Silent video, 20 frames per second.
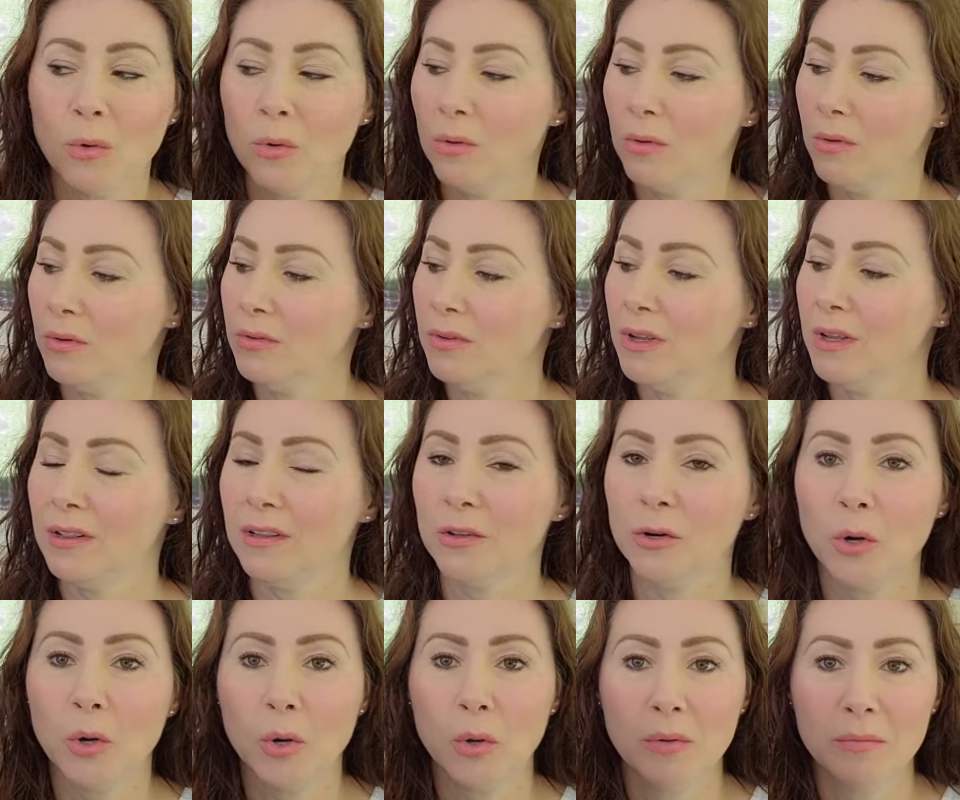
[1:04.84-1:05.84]
whole
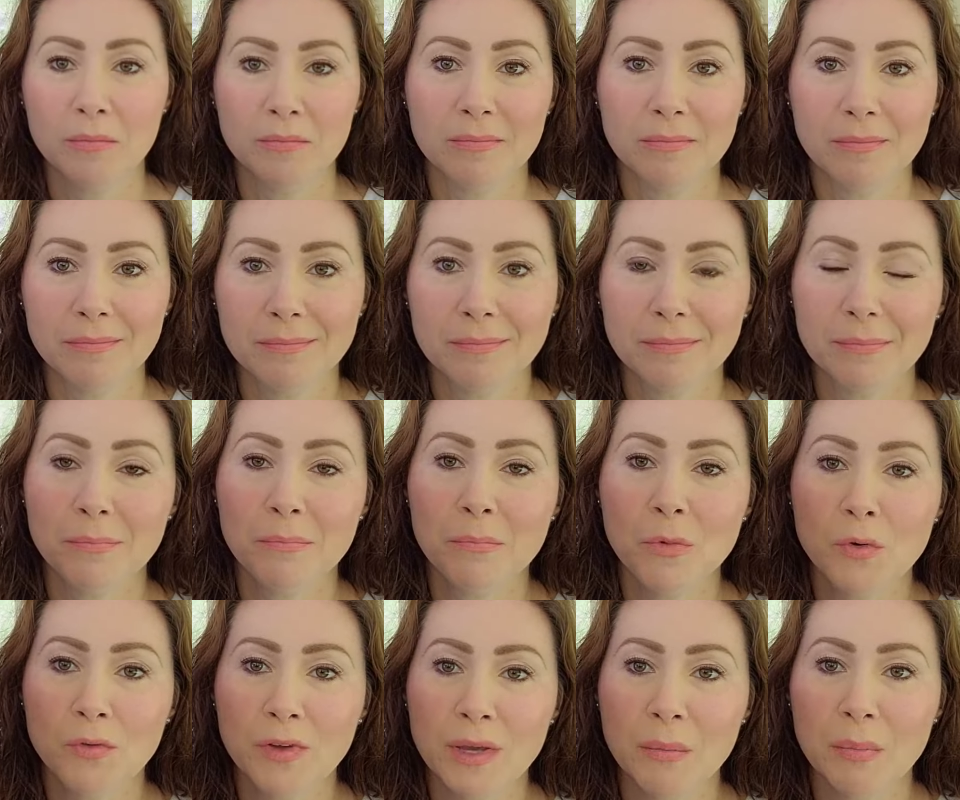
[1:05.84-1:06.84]
little
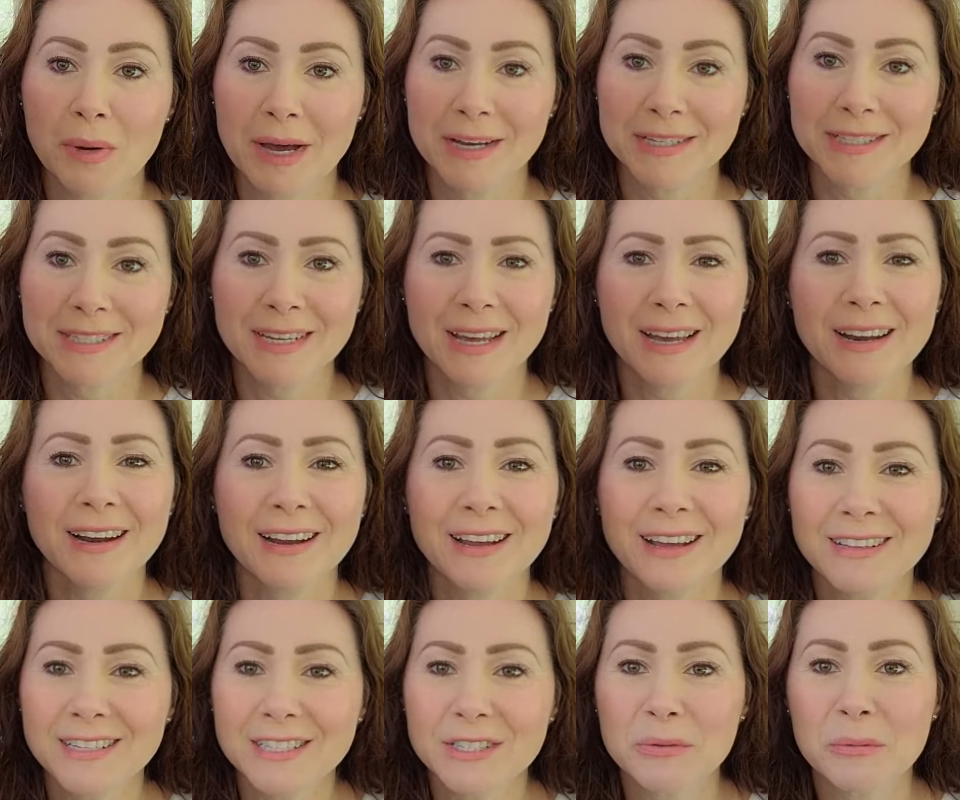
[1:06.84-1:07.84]
movie box set. I
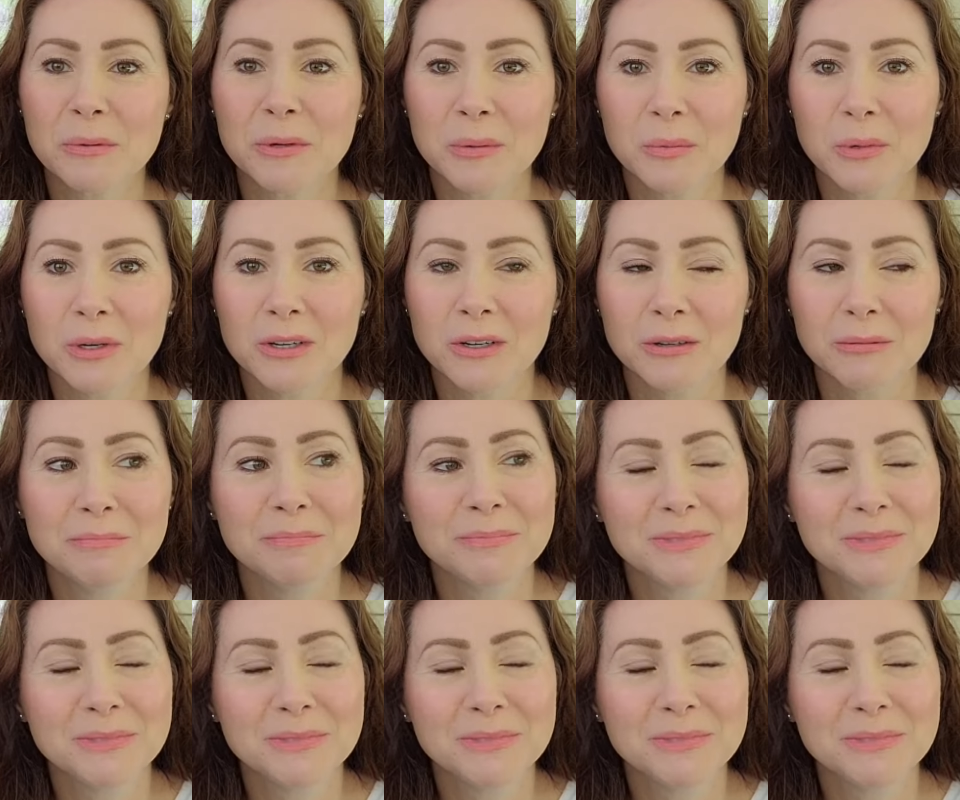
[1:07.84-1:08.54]
got this from Goodwill.